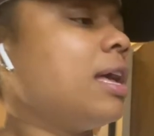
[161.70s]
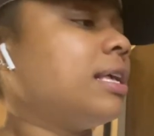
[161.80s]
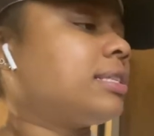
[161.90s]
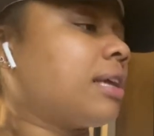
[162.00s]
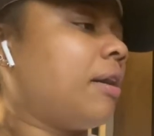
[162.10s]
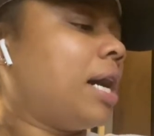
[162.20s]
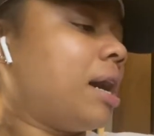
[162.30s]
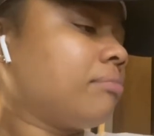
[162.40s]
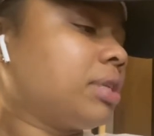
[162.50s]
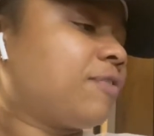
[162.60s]
so
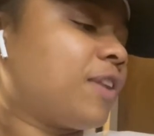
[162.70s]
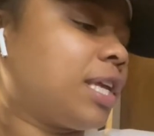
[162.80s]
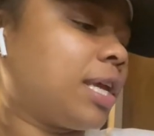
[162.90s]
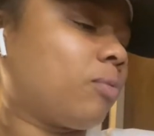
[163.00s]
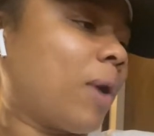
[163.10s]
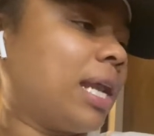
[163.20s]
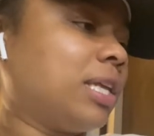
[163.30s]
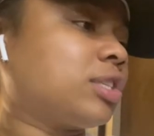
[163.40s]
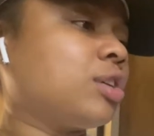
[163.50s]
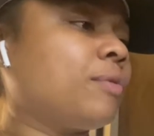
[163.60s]
um, i'm just gonna get right
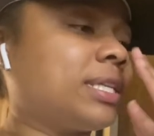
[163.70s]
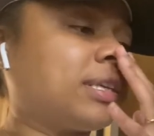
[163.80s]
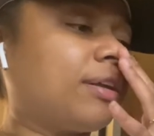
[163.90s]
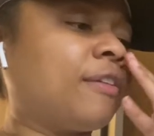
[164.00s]
into it so